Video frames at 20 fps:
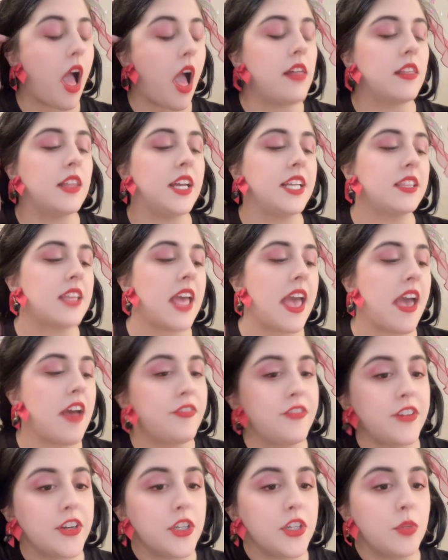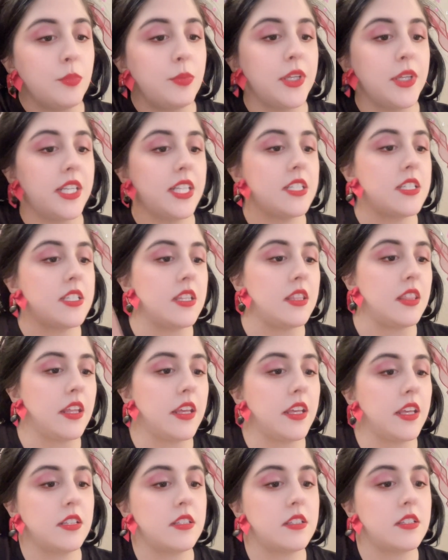like the effort you put into
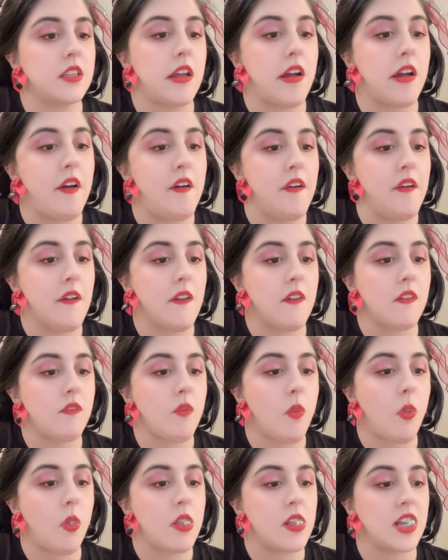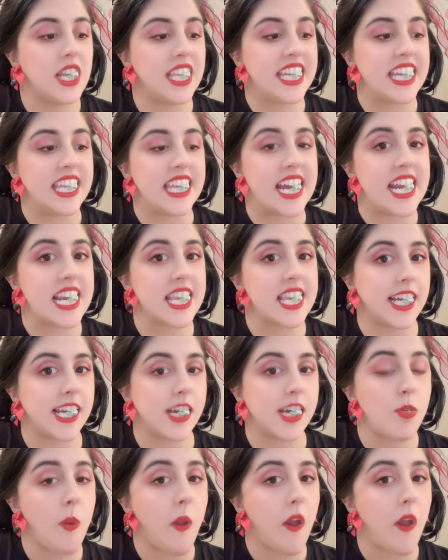things. And they like
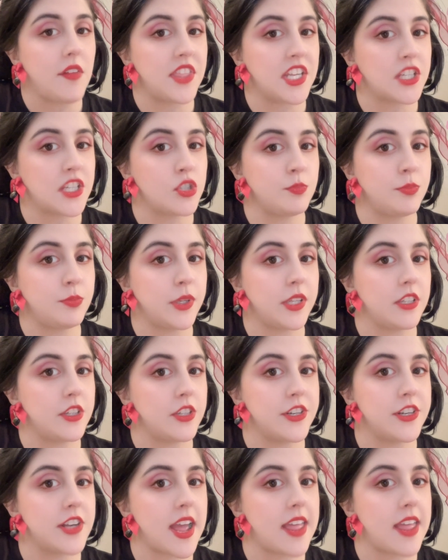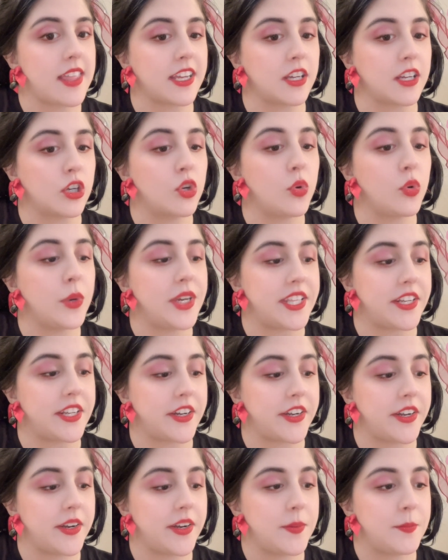that. That you put, you're not like a
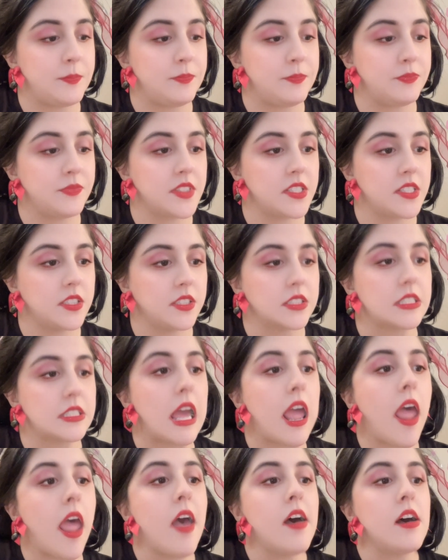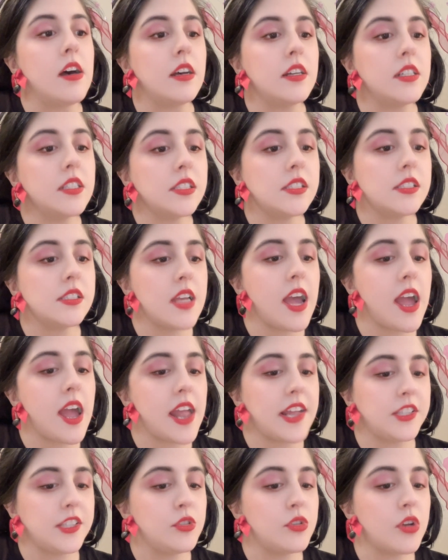quitter. Oh
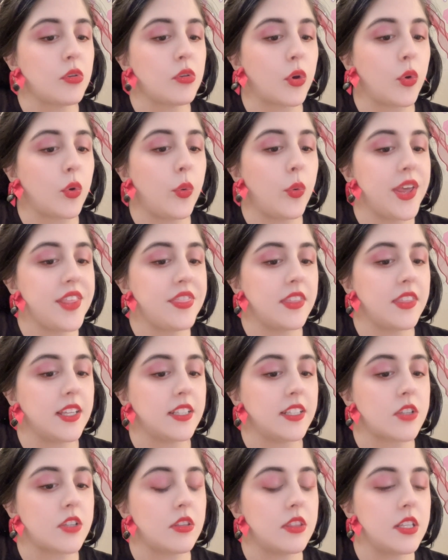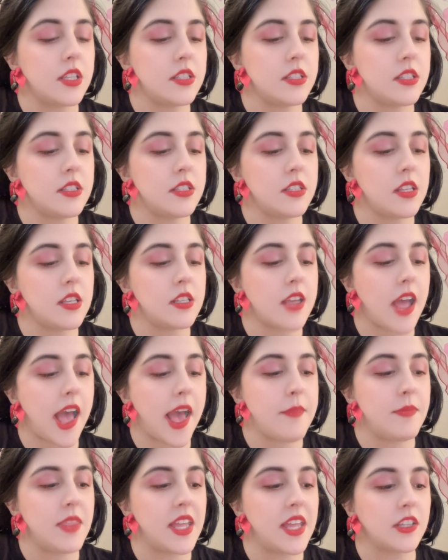yeah, you don't quit things. So this is the
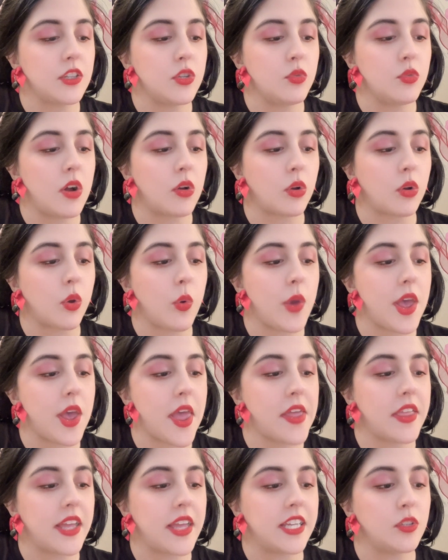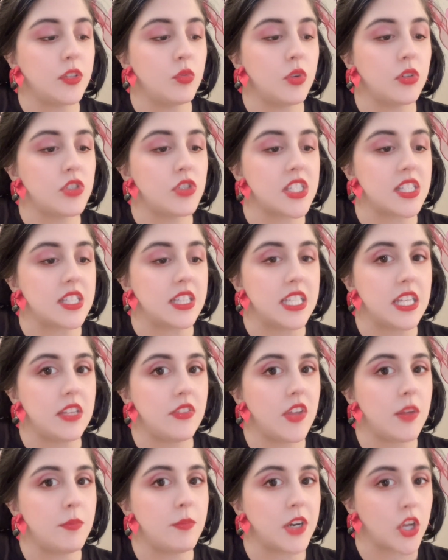type, like, you won't quit, like you won't just
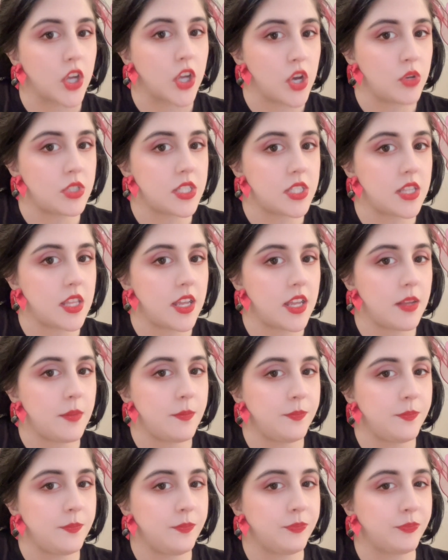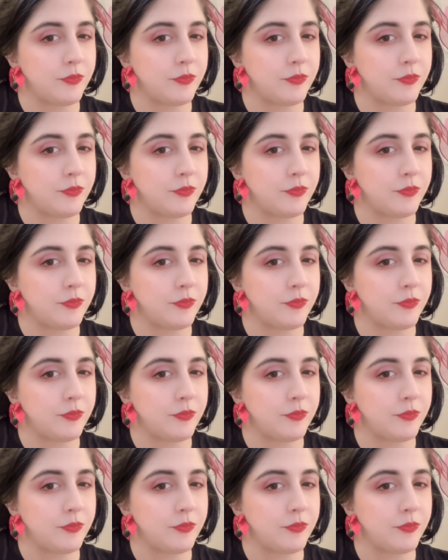leave them or ghost them.